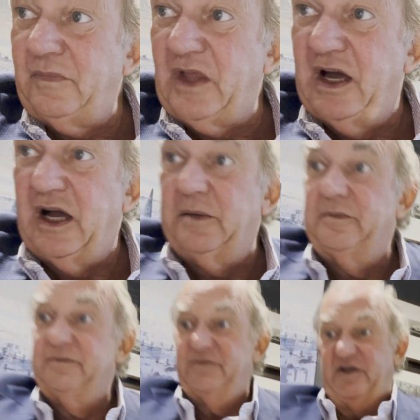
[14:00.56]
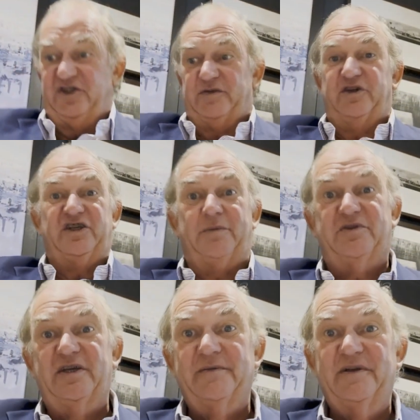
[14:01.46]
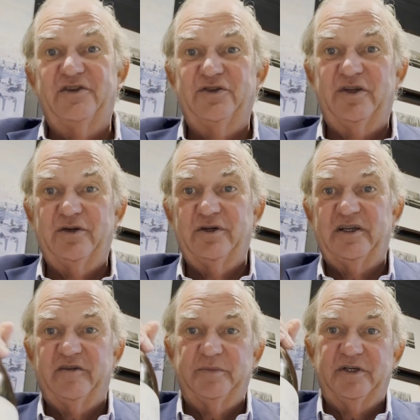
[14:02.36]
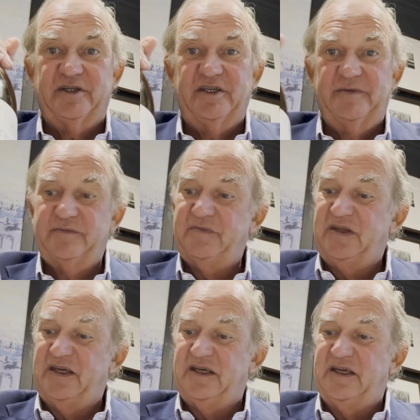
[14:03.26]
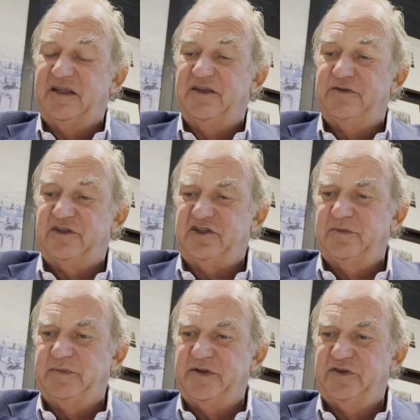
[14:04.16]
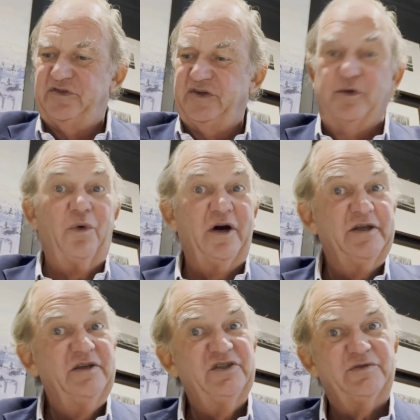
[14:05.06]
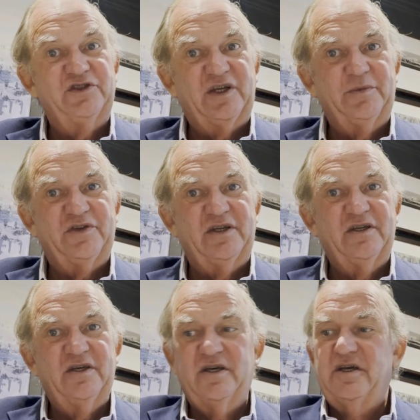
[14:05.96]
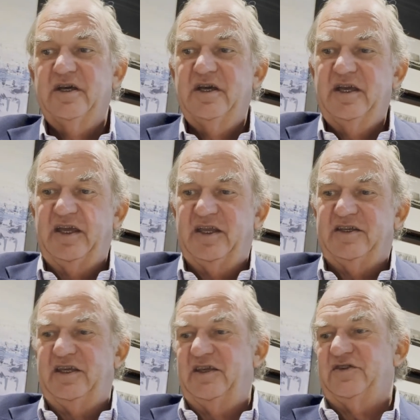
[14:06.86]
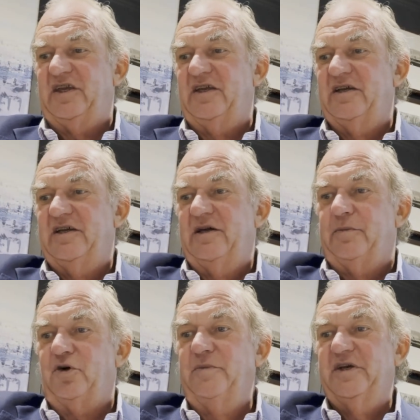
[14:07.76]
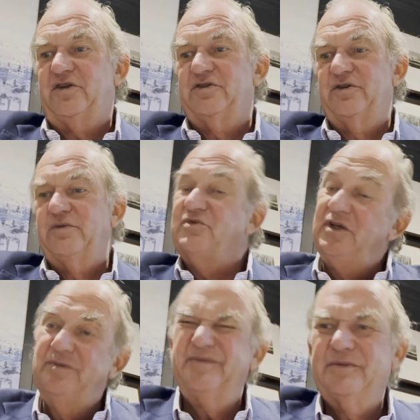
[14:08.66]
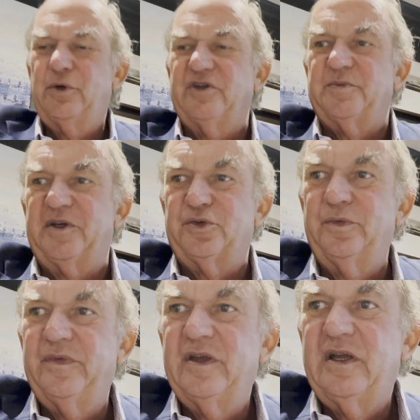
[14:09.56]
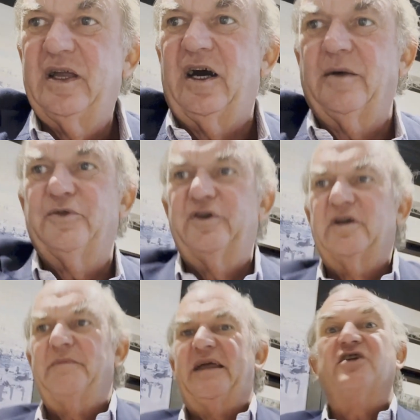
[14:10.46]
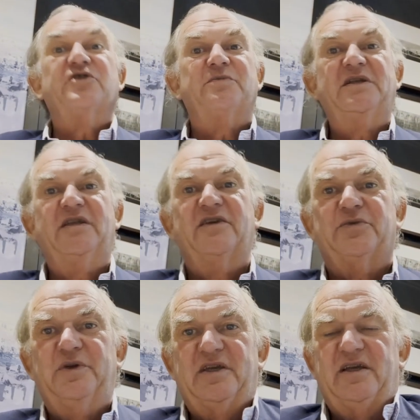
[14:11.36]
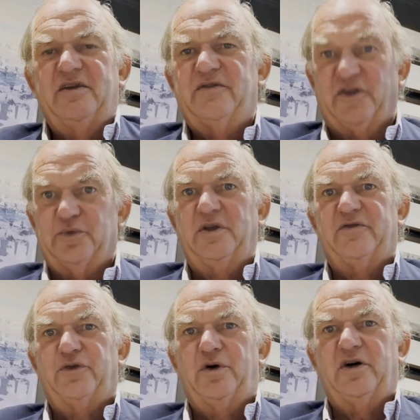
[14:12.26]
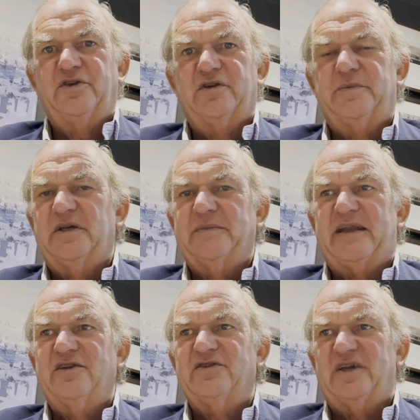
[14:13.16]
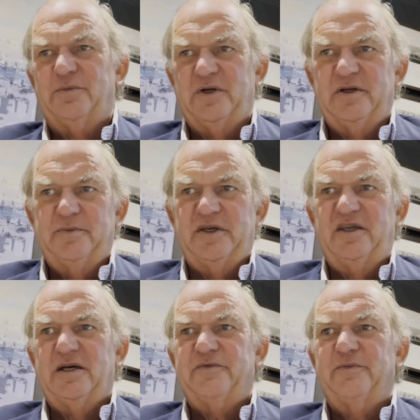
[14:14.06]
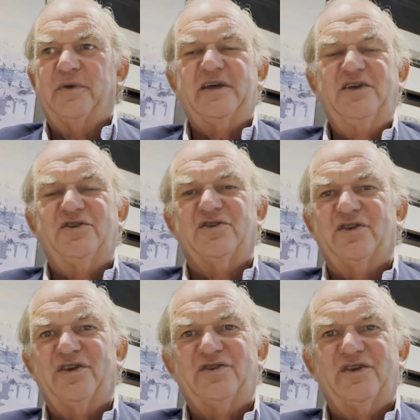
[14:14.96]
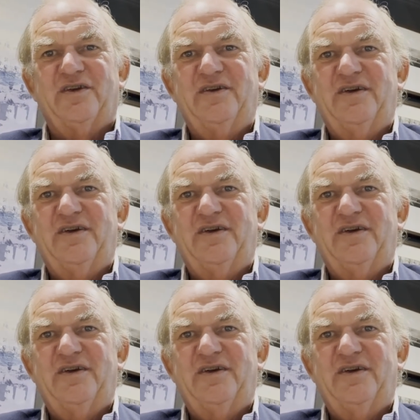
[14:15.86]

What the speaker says: a Gevrey Chambertin. As you know, I love Burgundy, and this was actually my mother's favorite wine, Gevrey Chambertin. It is a Premier Cru, so quite special. I'm doing a managers meeting this week for our European managers, and we're picking up some cases of this to